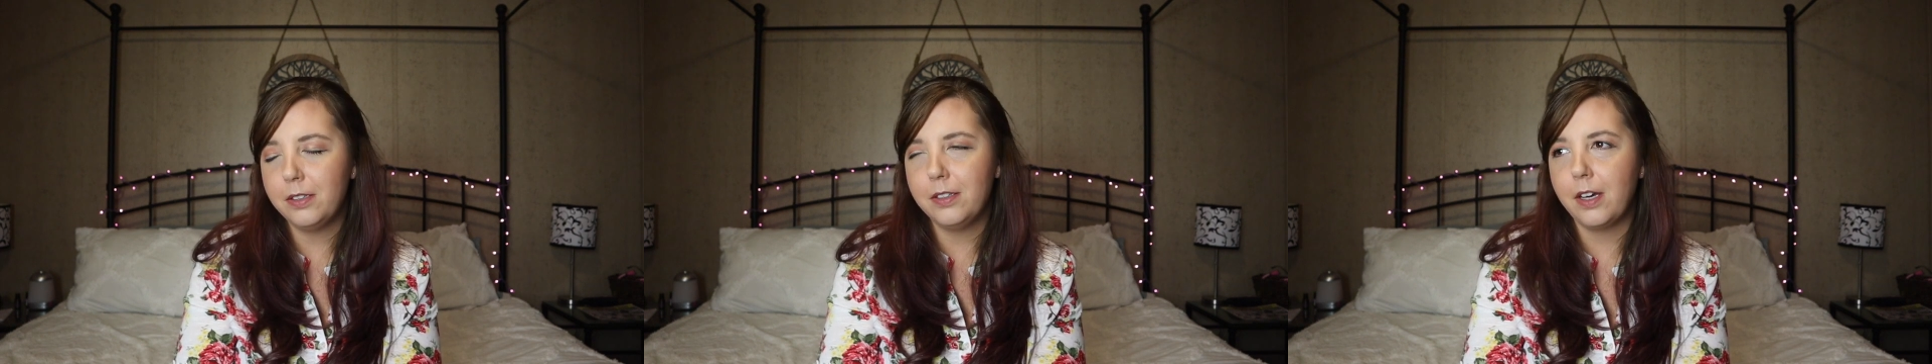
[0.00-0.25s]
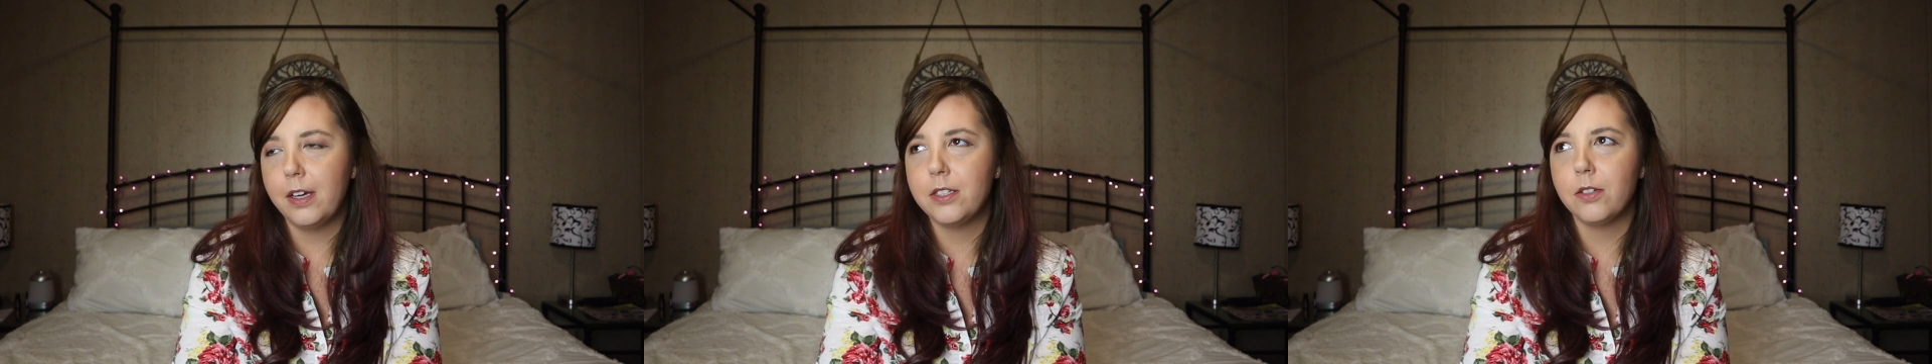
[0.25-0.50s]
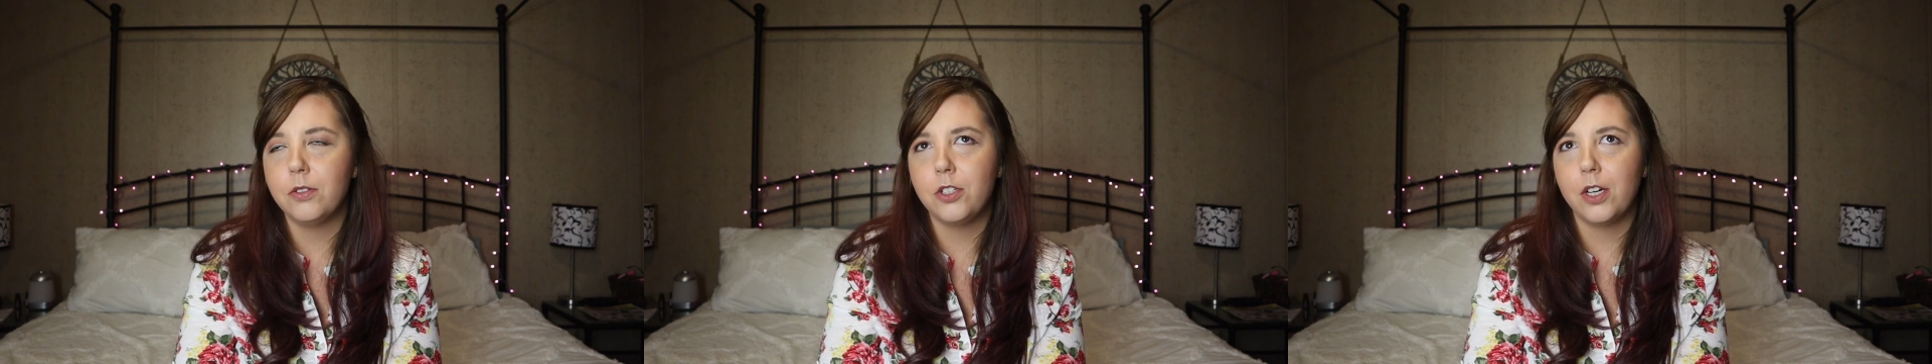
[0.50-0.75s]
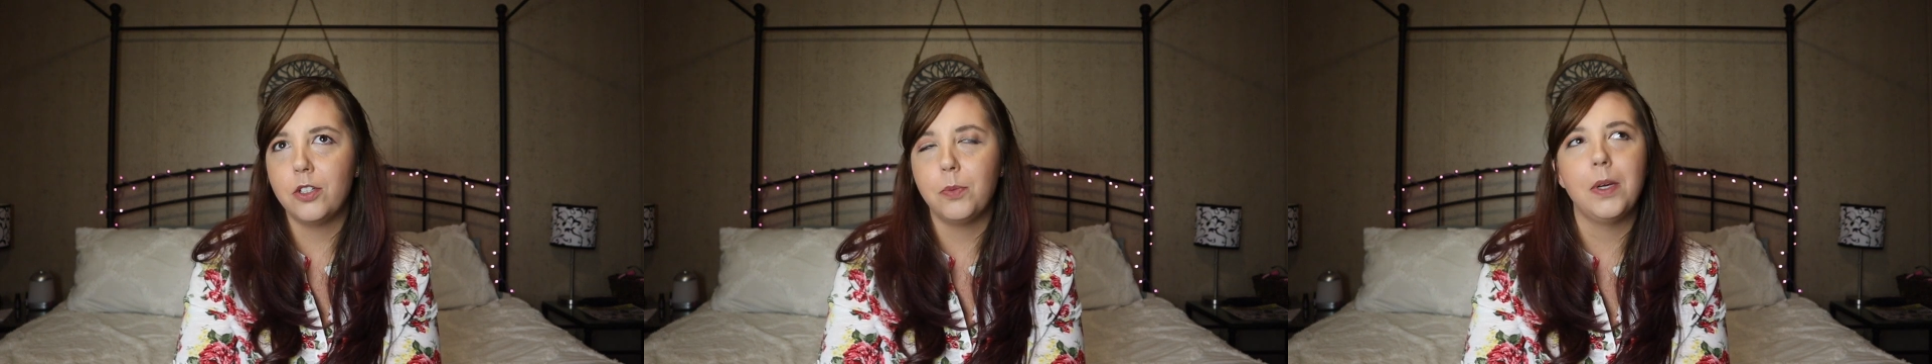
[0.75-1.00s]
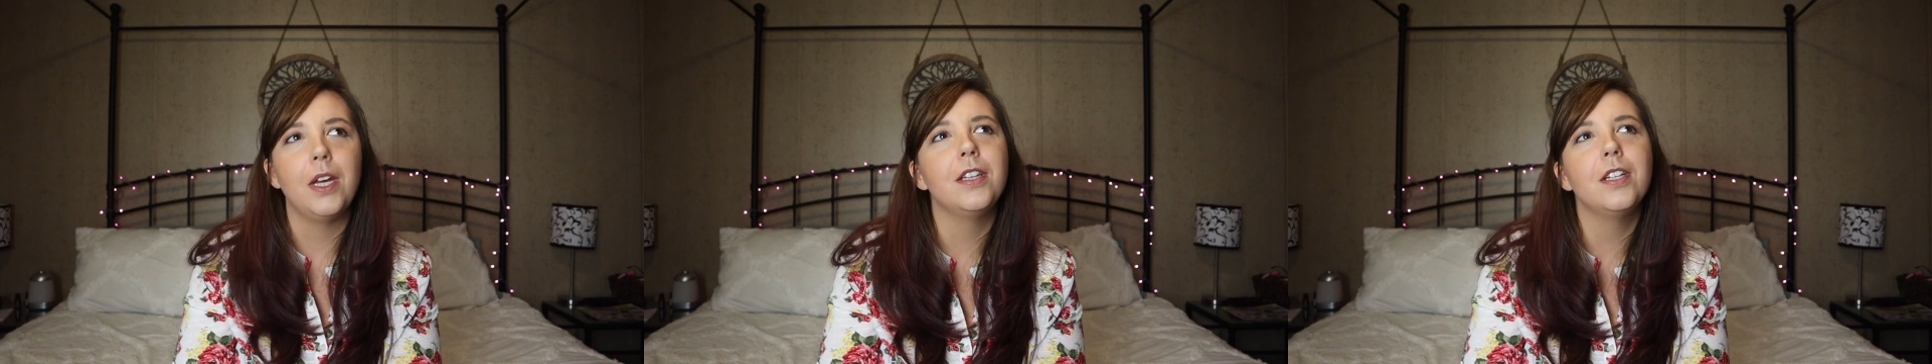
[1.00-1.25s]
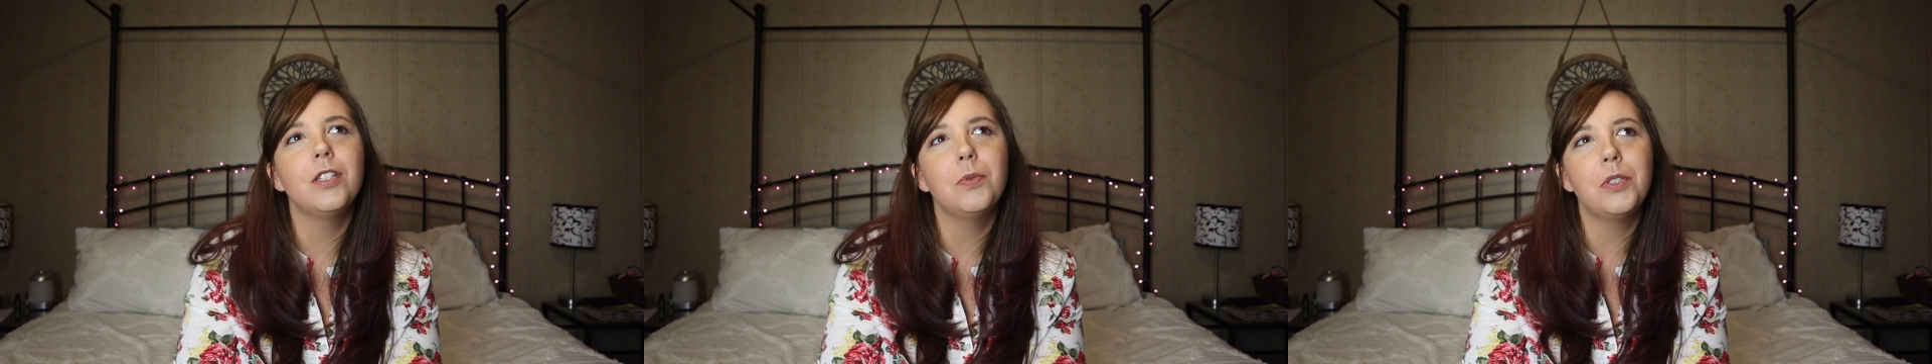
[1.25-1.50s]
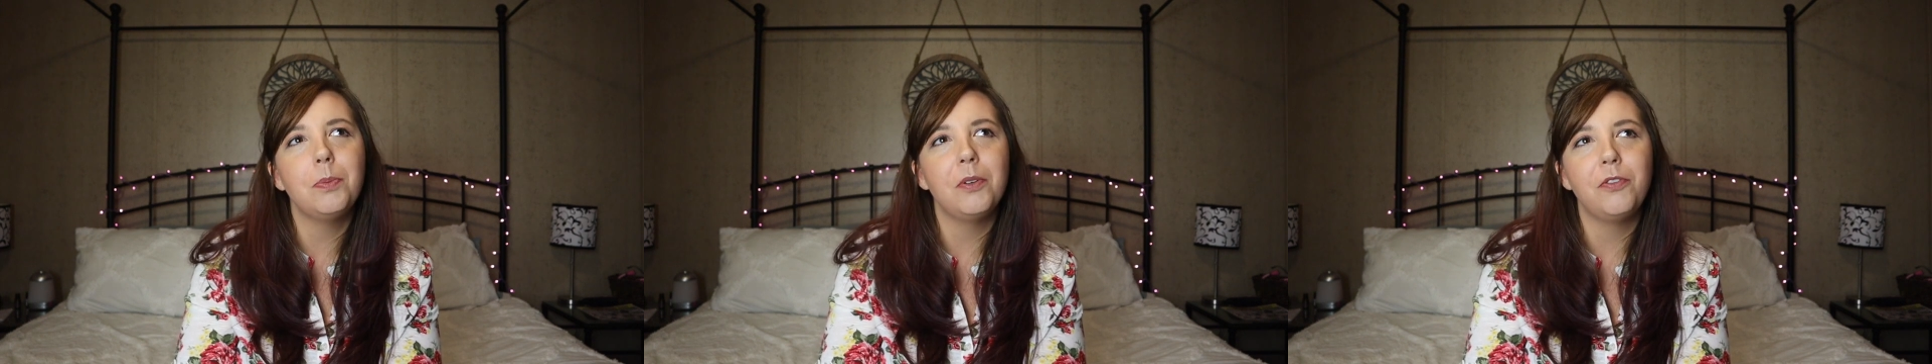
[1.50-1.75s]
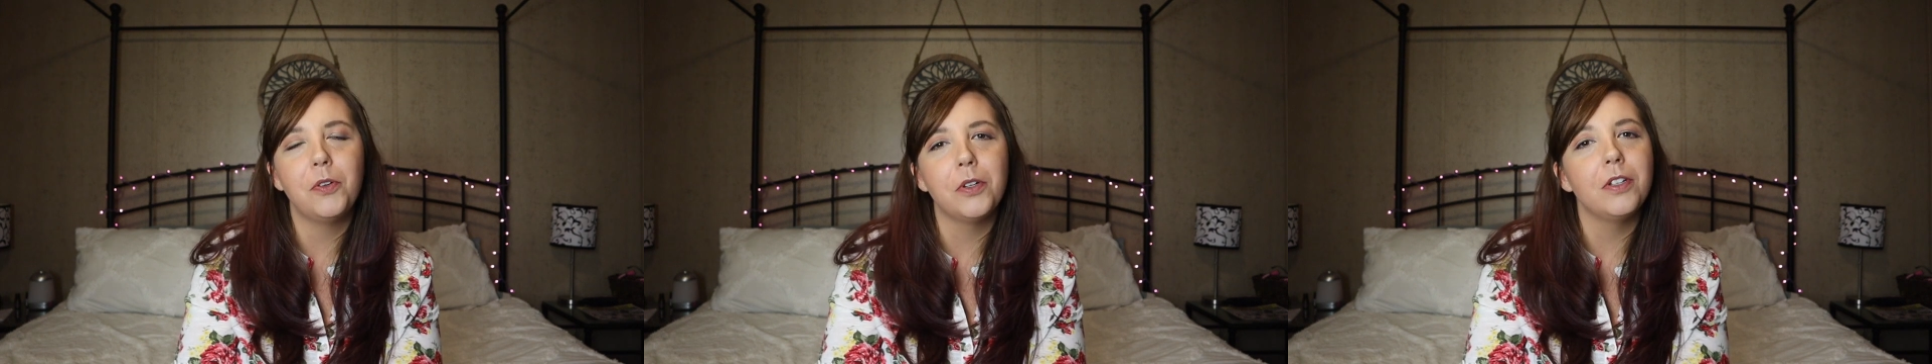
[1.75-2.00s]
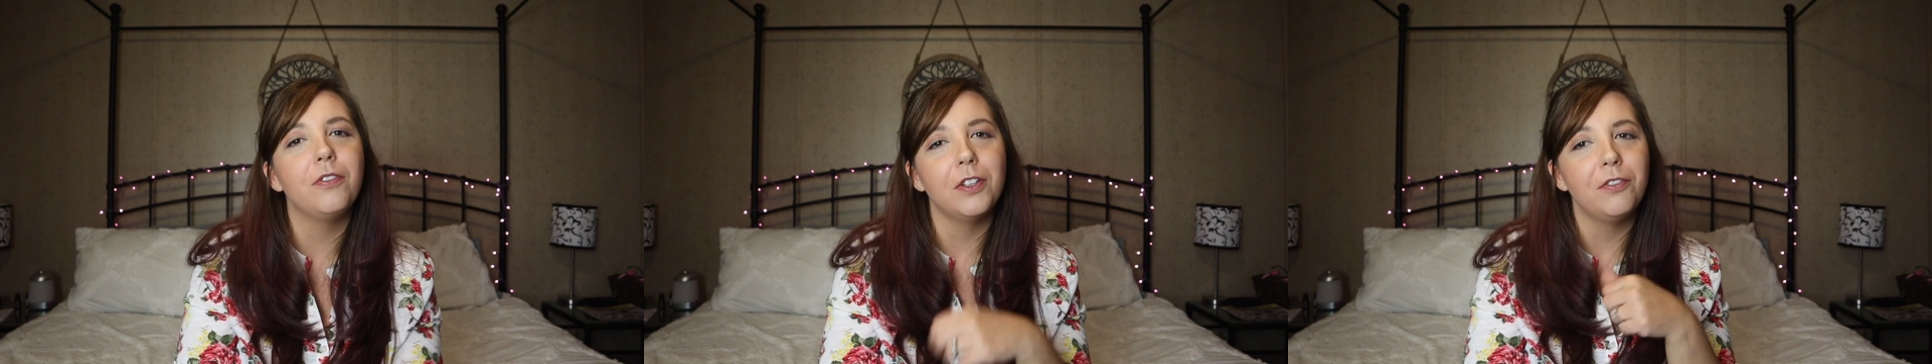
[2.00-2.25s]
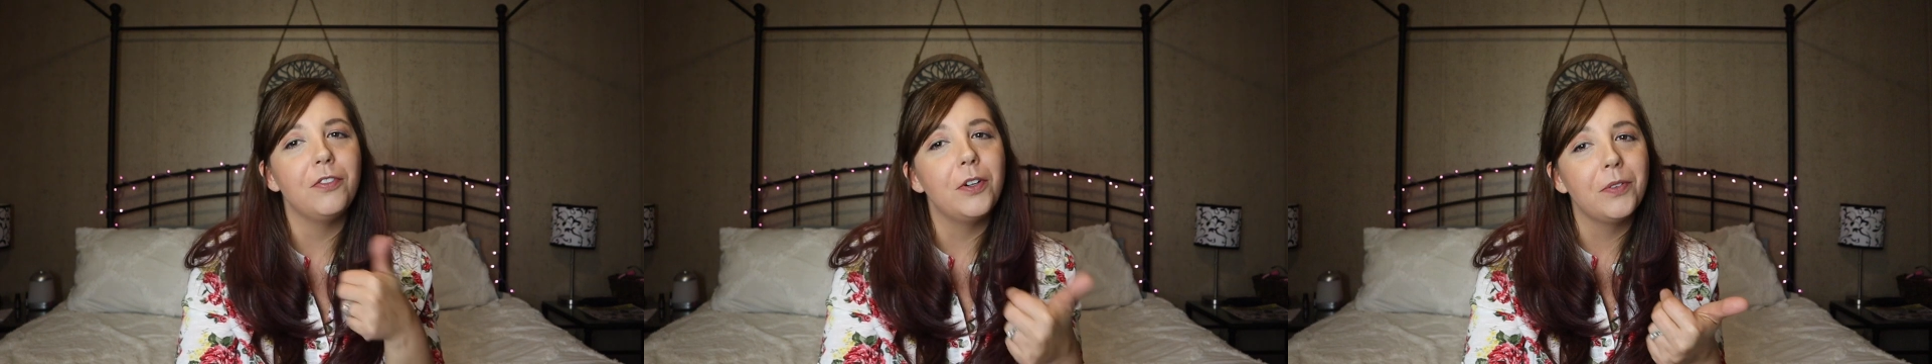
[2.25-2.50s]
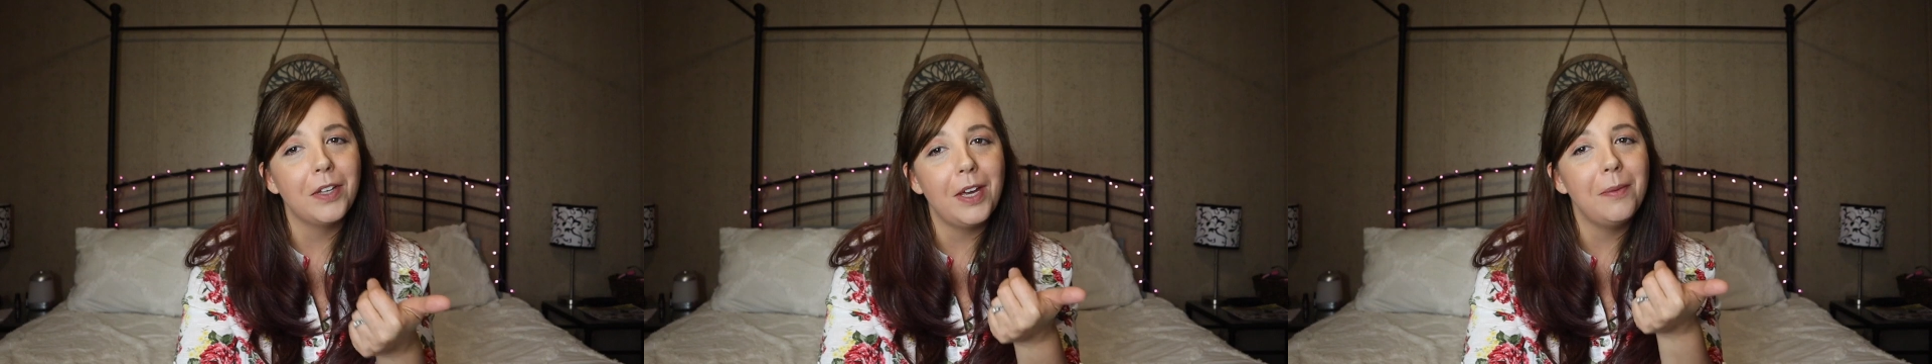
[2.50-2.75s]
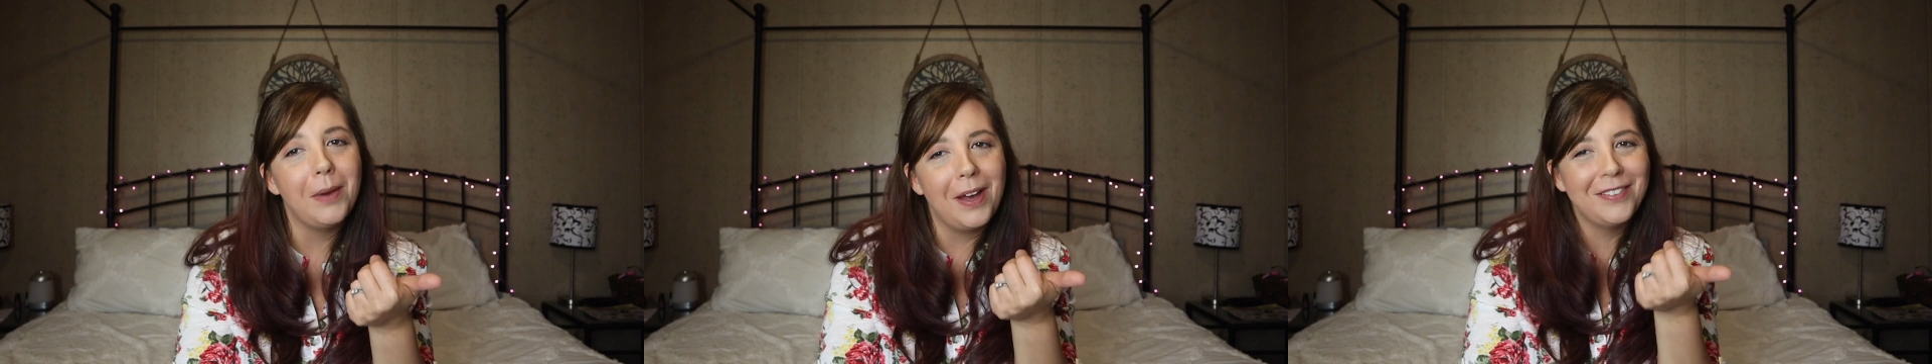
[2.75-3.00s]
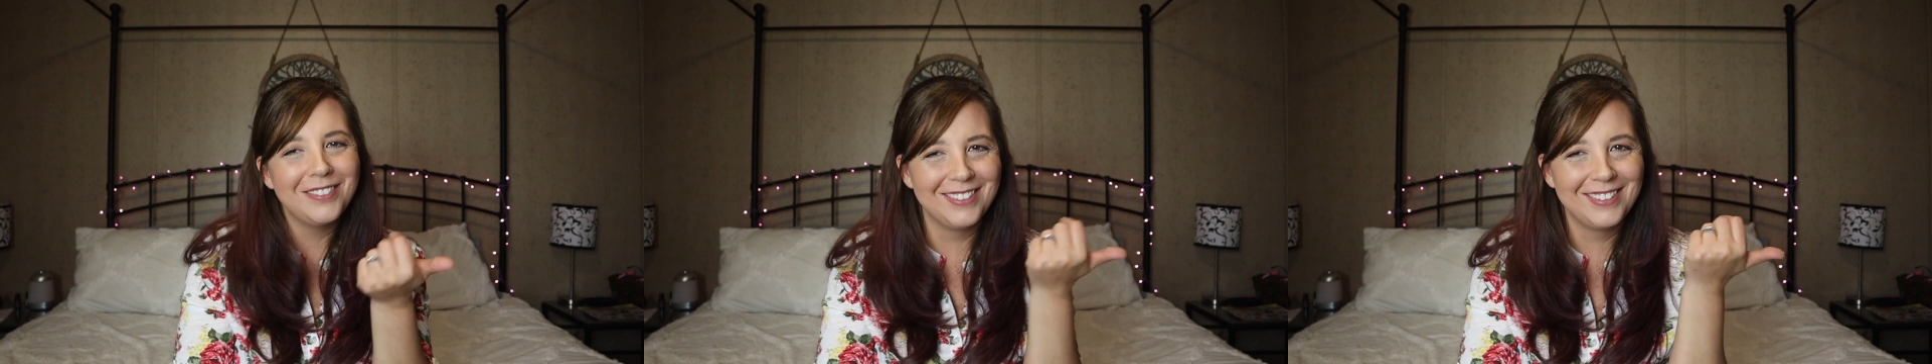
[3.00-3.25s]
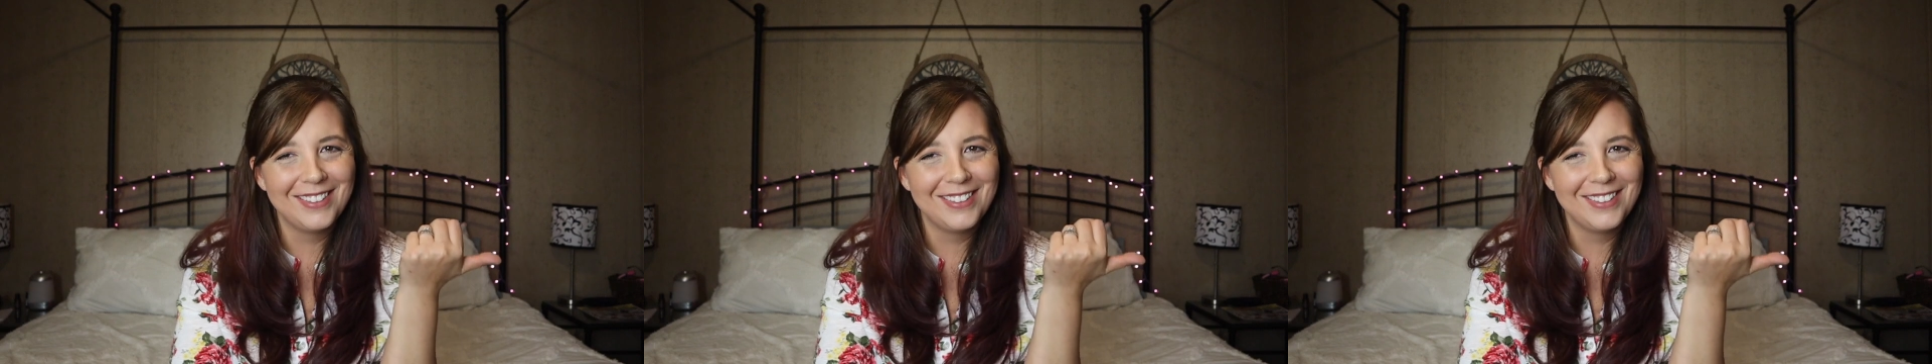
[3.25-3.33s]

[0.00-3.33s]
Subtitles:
guys, don't judge me, this was before the flip phone came out.